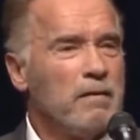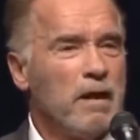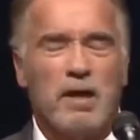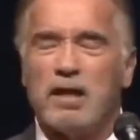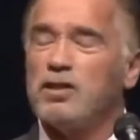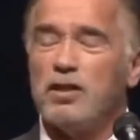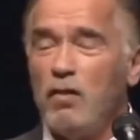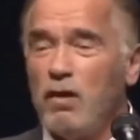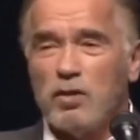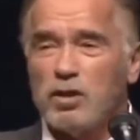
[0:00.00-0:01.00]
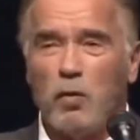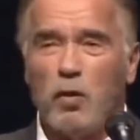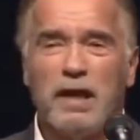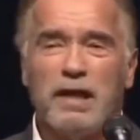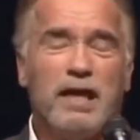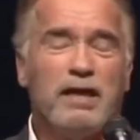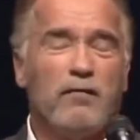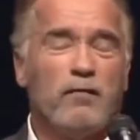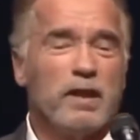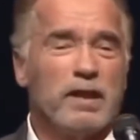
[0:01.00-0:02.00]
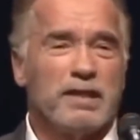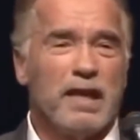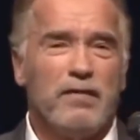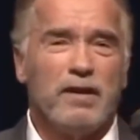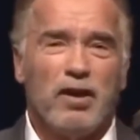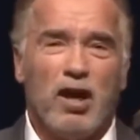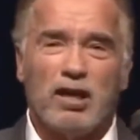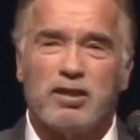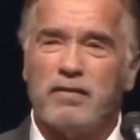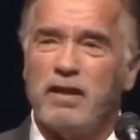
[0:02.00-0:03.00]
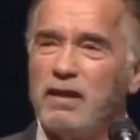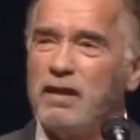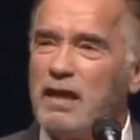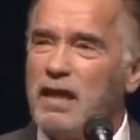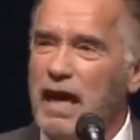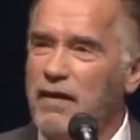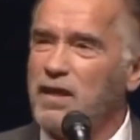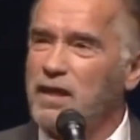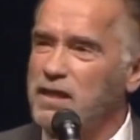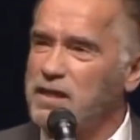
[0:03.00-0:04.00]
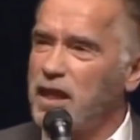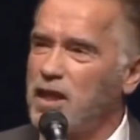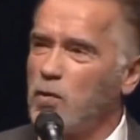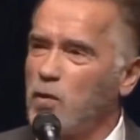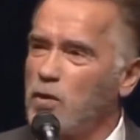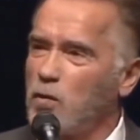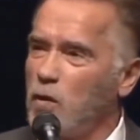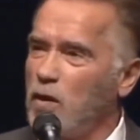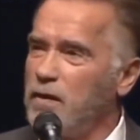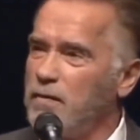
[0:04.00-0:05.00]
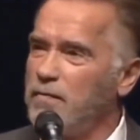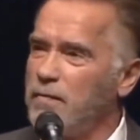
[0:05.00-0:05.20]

I mean, as you know, I was born in 1947 in Austria after the Second World War.